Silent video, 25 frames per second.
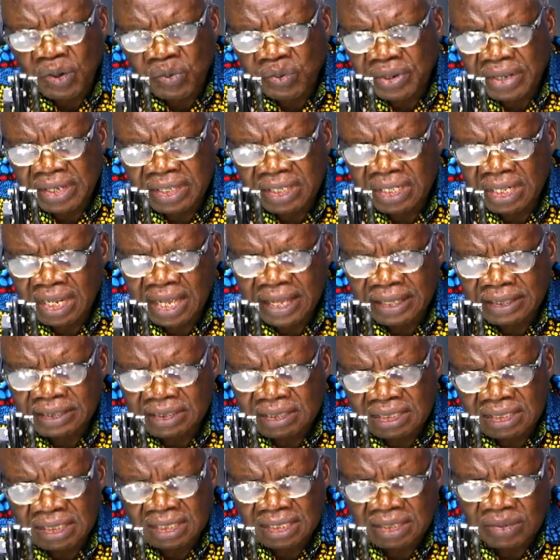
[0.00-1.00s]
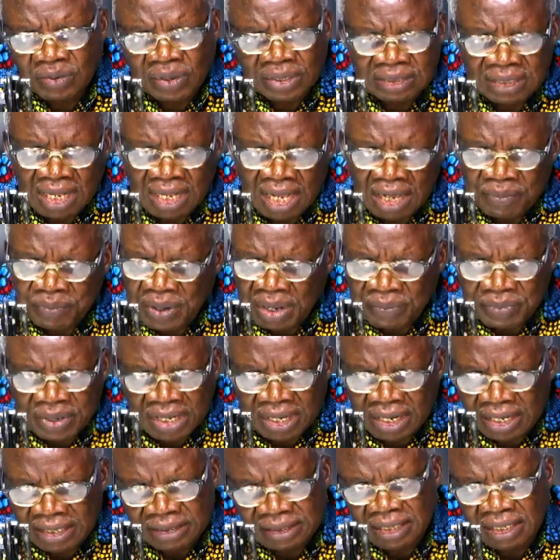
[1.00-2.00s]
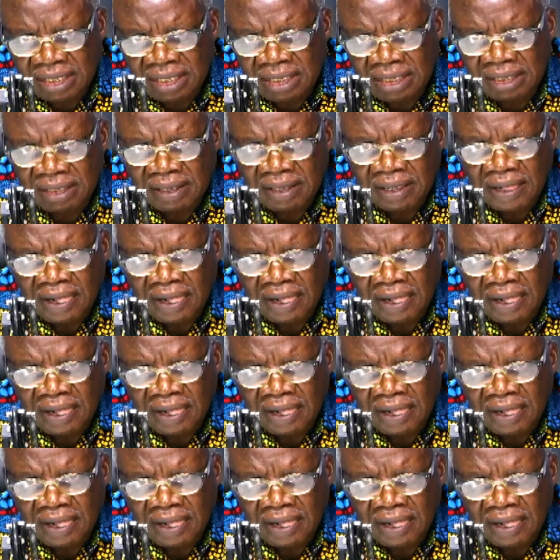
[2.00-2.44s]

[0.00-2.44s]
way in a cheat, no, sir, Babeka said,